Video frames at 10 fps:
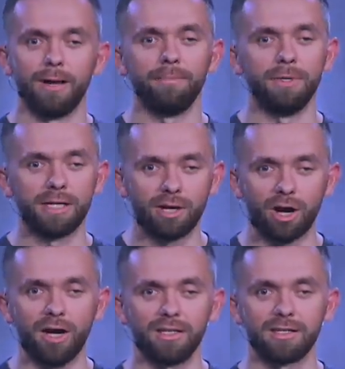
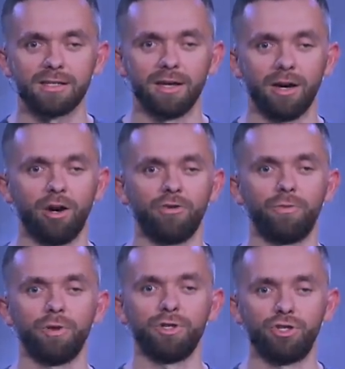because of
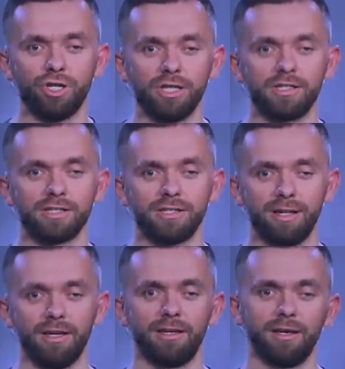what Jesus
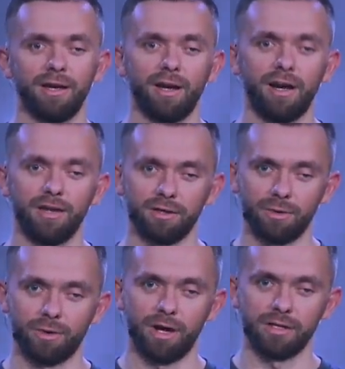did on the
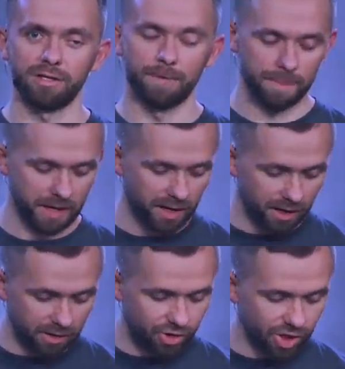cross.
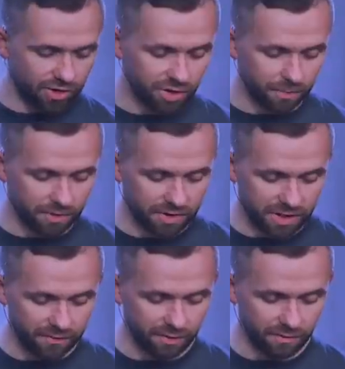In John chapter
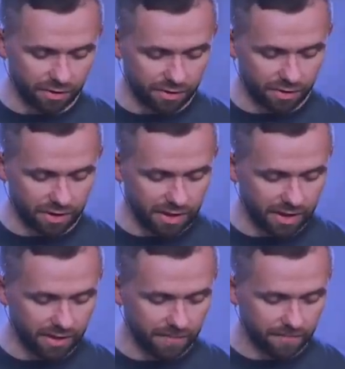7 verse
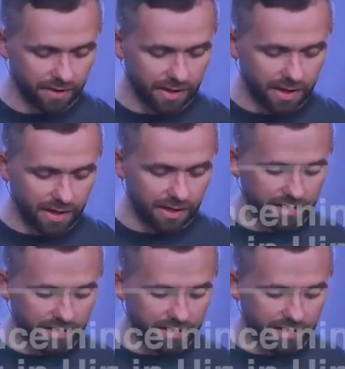39 it